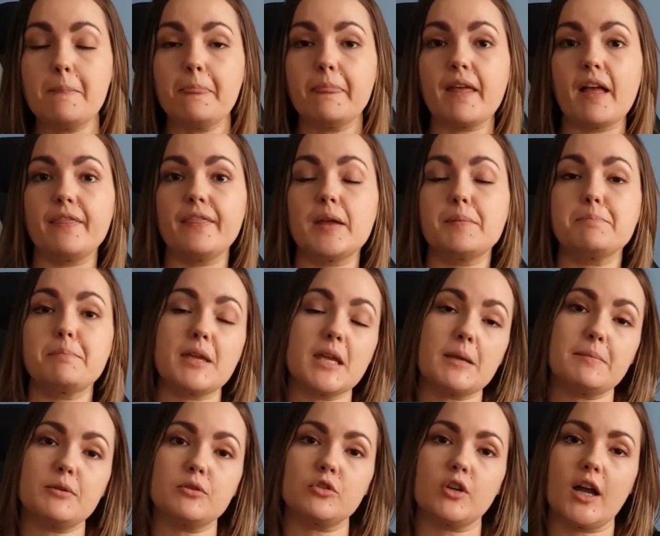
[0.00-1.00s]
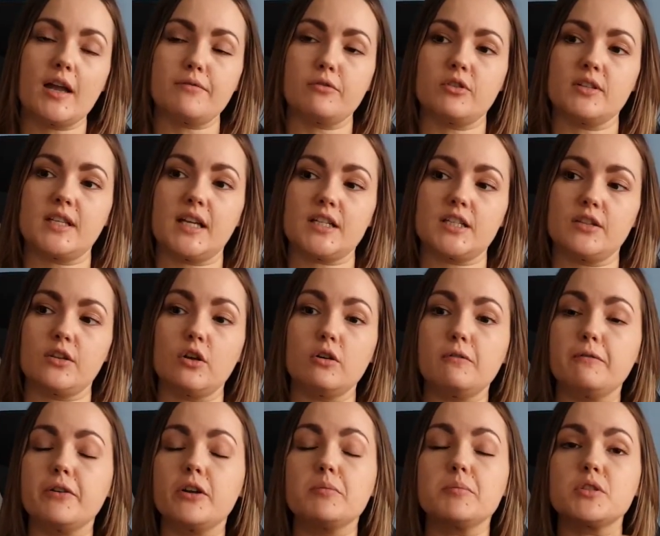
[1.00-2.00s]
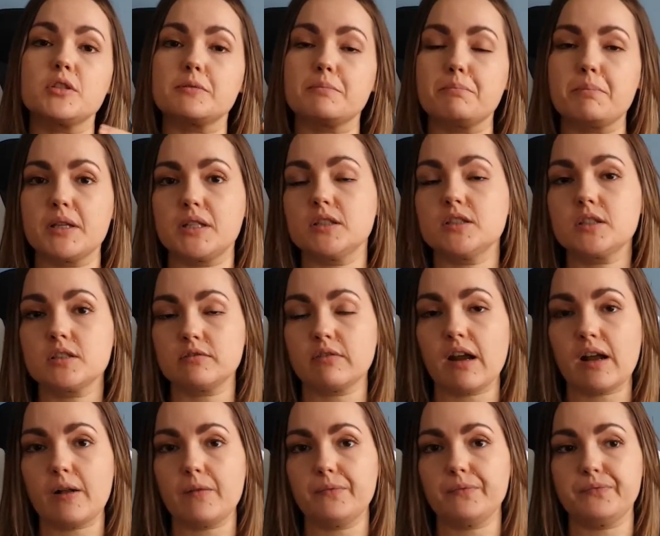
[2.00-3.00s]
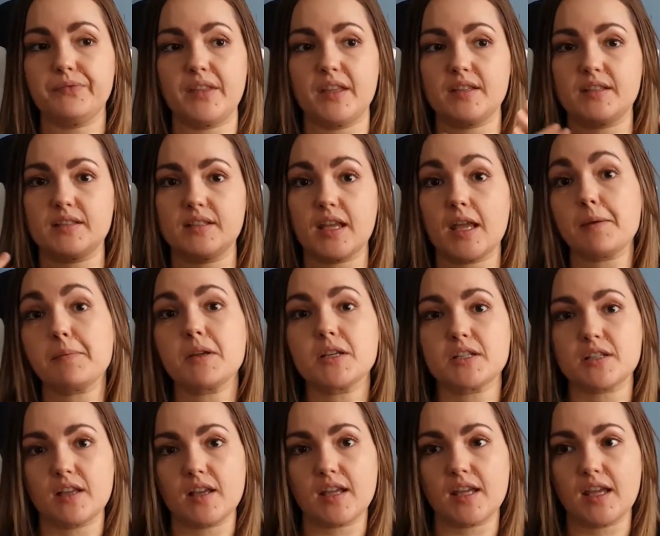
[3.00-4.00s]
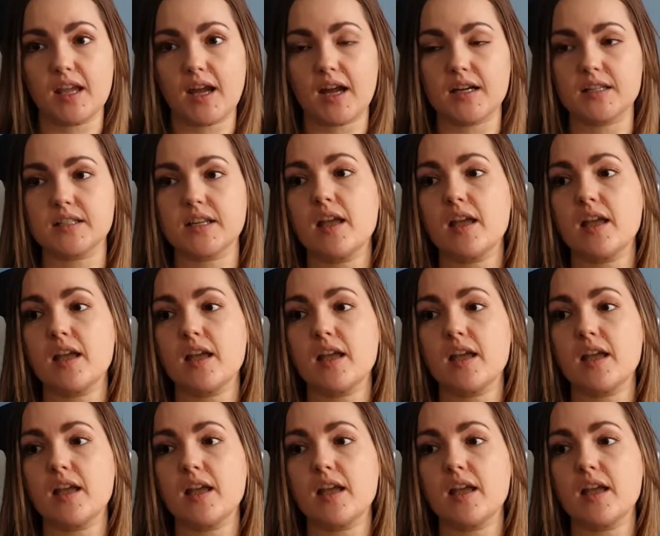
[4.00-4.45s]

And then Baby Driver is actually, the whole film is just built around this image that he had.